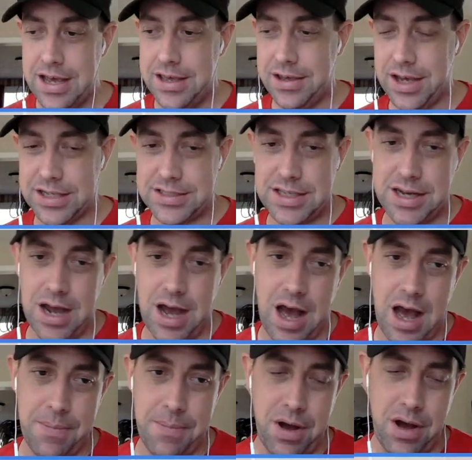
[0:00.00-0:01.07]
you guys need to
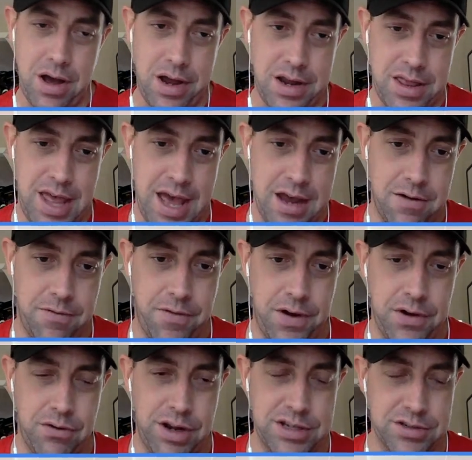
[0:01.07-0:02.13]
hop on that
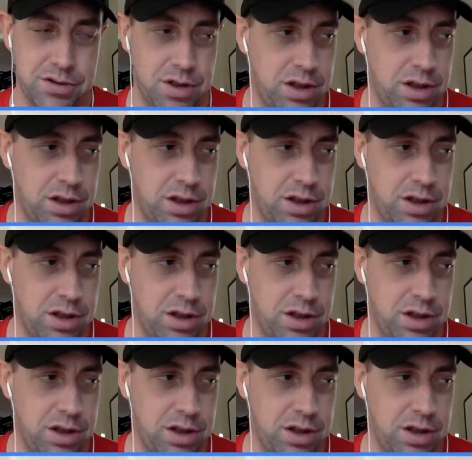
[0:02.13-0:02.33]
fundraiser.